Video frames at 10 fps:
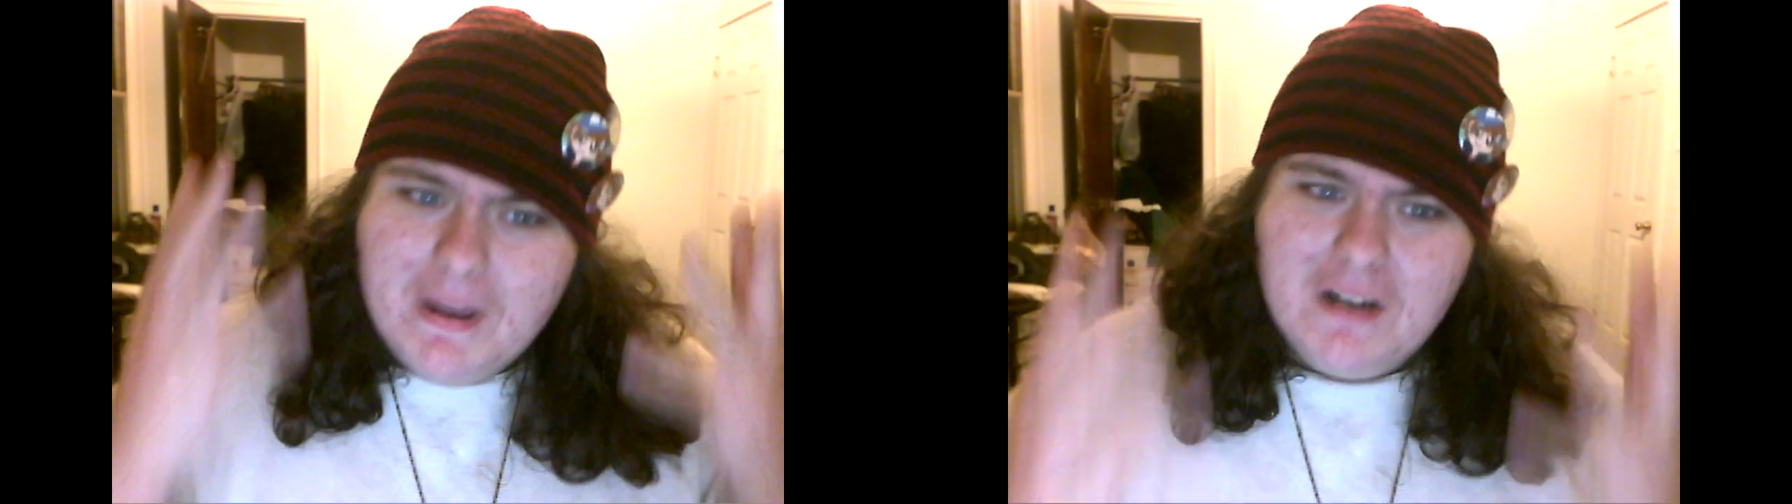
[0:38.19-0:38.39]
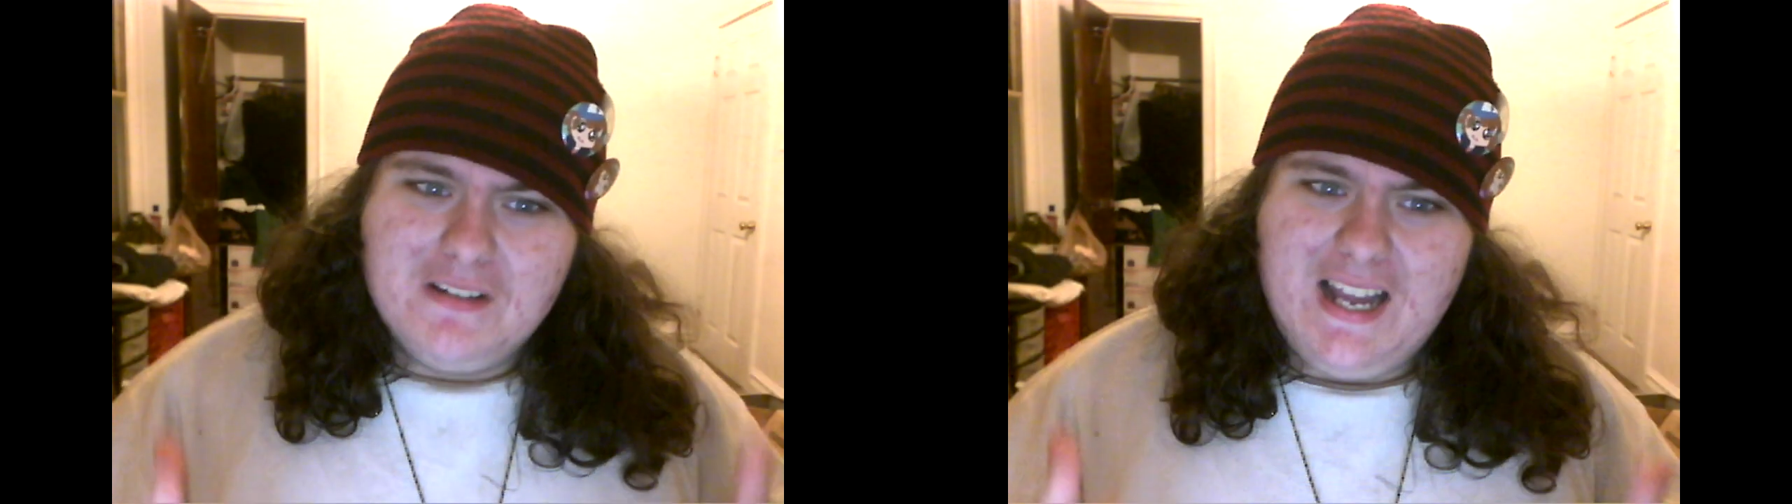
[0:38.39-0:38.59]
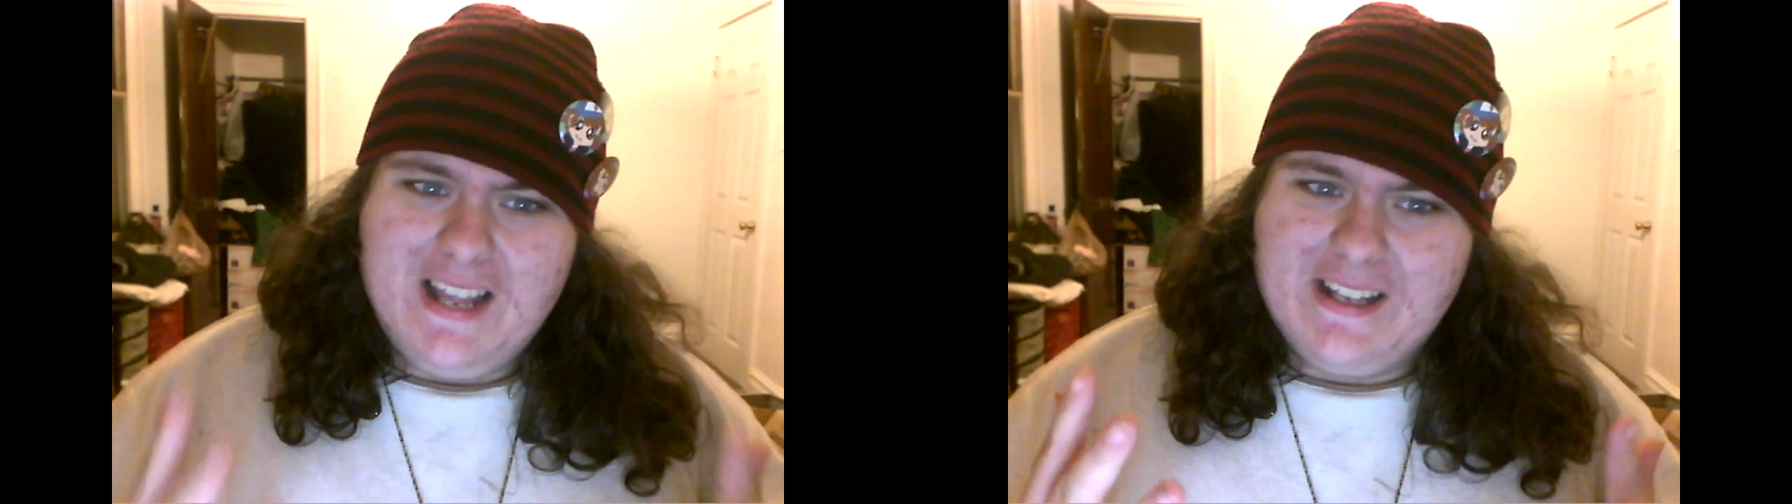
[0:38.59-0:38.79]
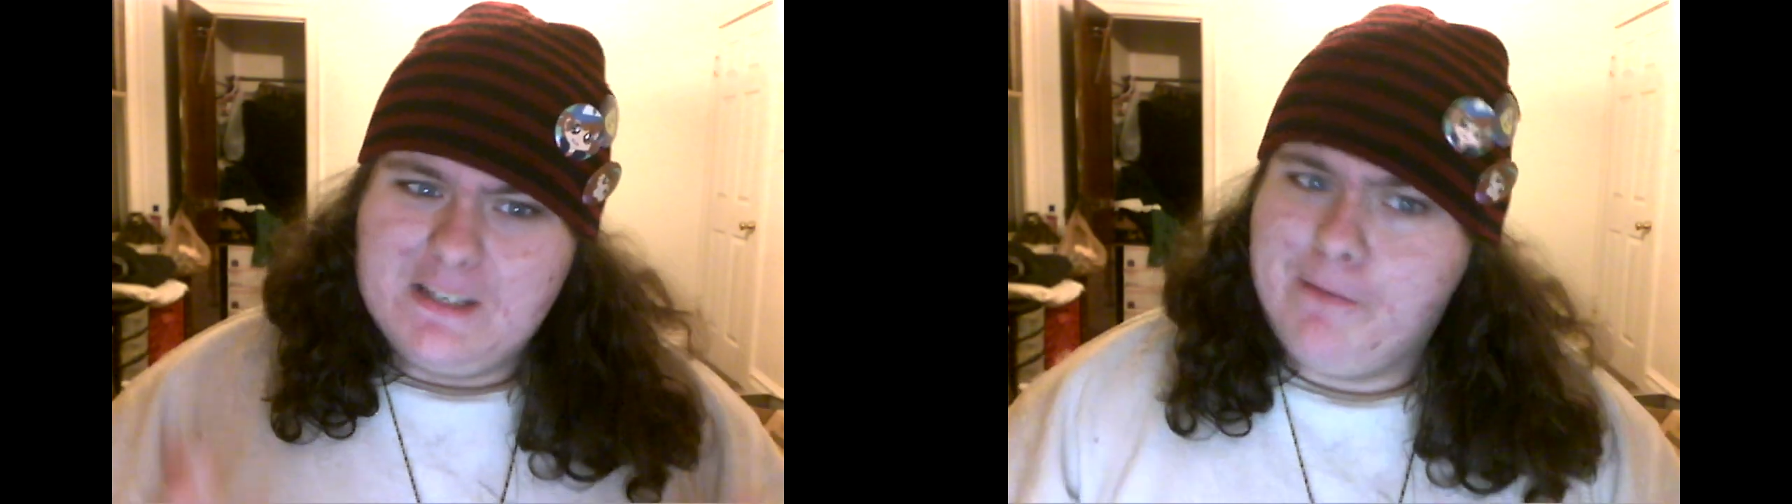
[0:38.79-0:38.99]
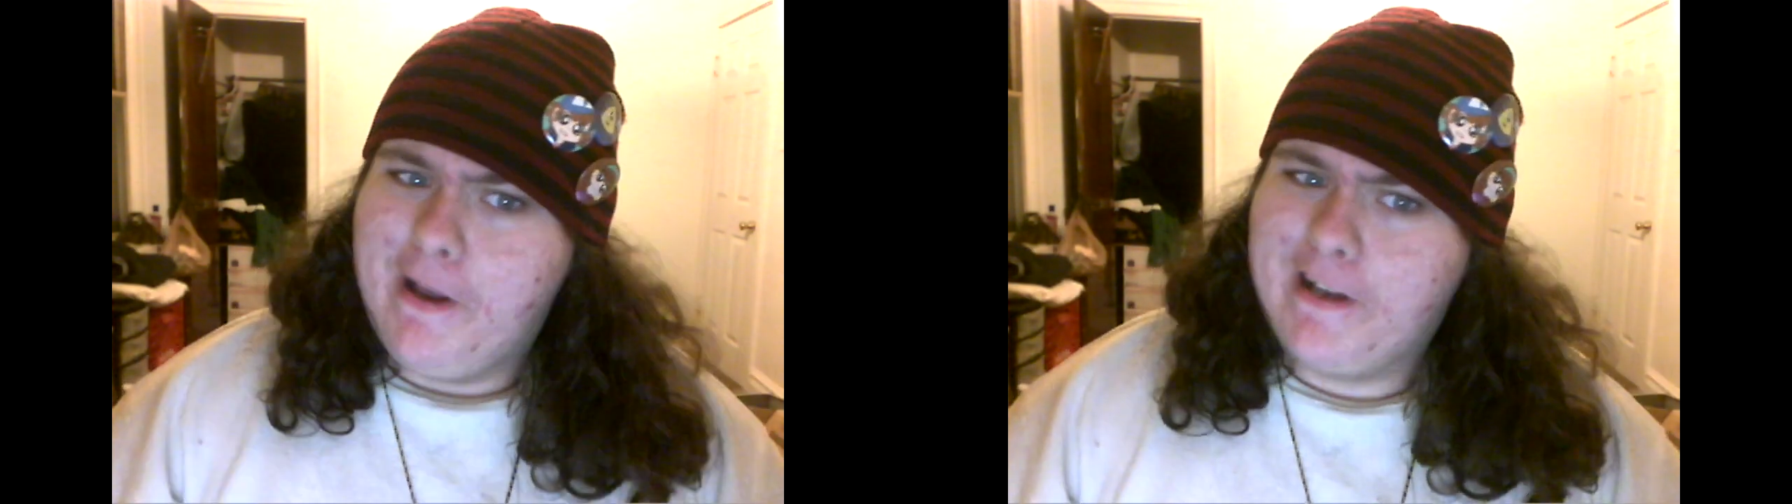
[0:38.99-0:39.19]
better than I
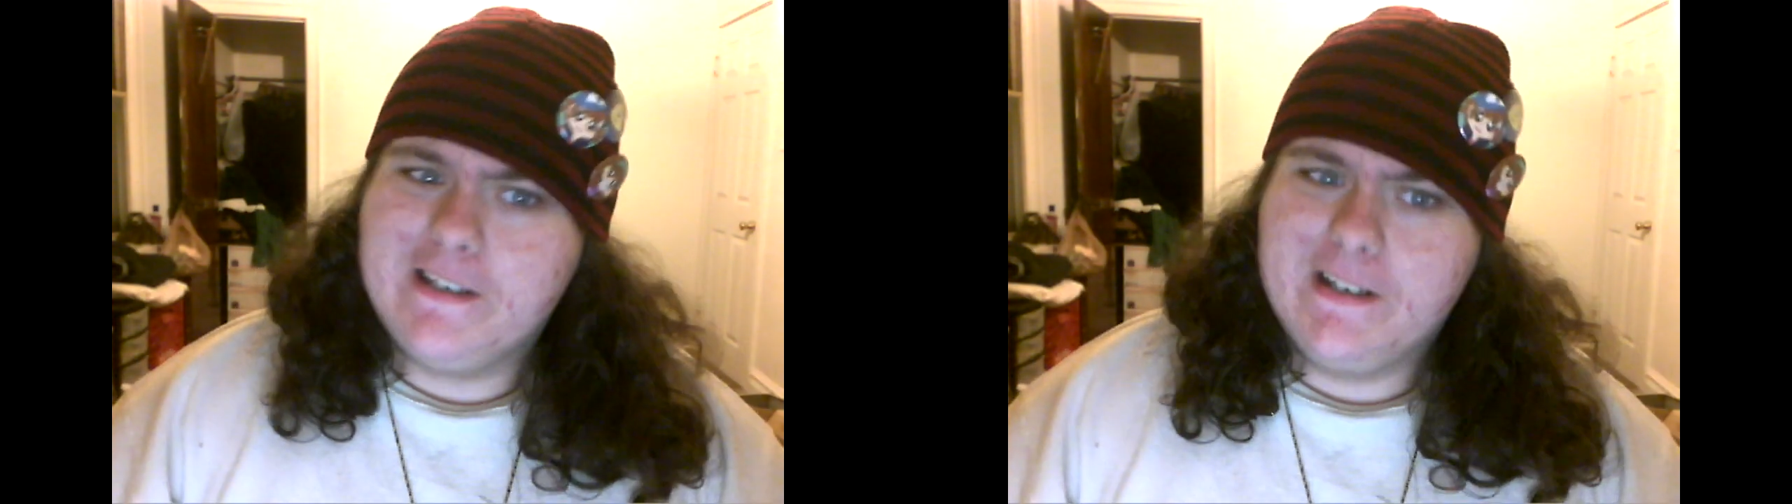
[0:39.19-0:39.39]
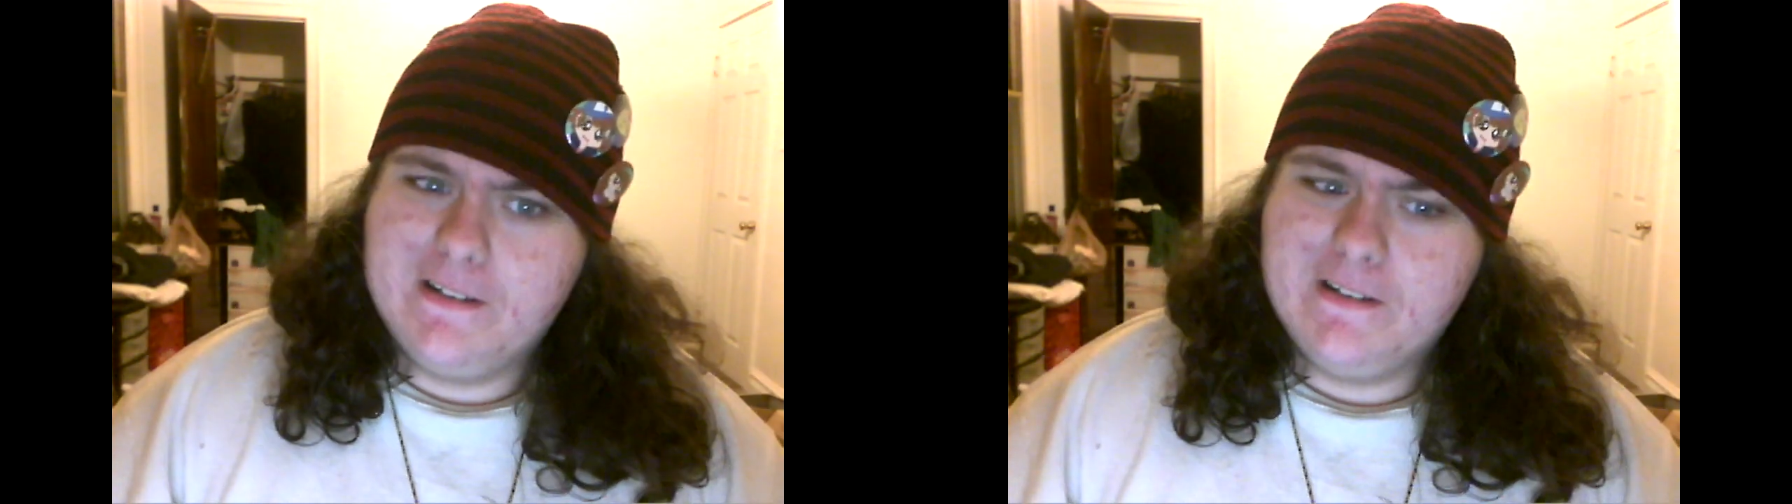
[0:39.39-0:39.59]
expected.